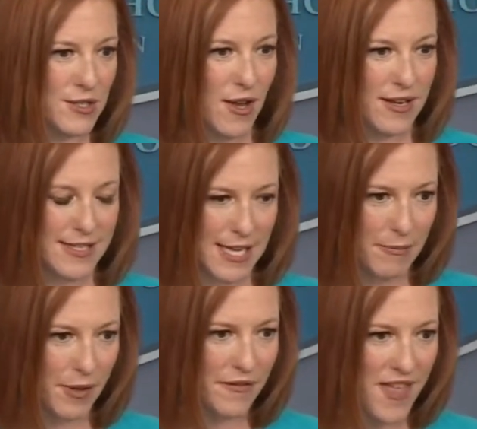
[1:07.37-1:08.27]
You saw an
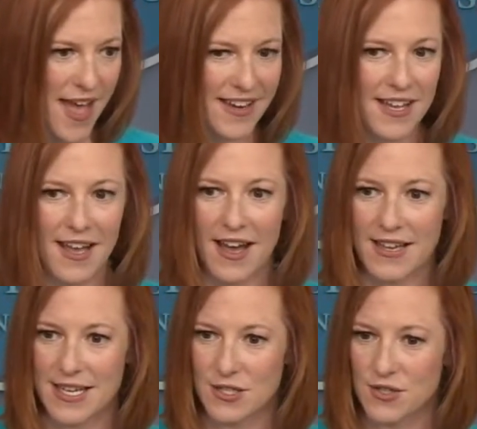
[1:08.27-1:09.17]
example of that
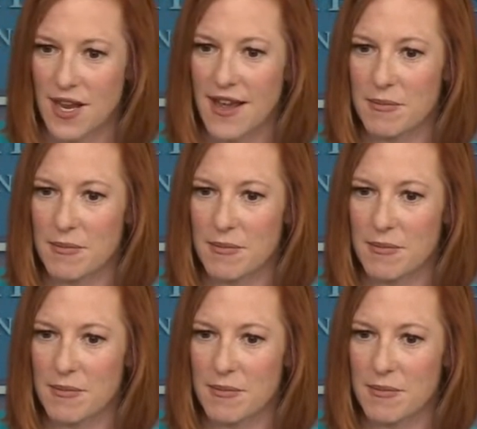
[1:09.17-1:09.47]
yesterday.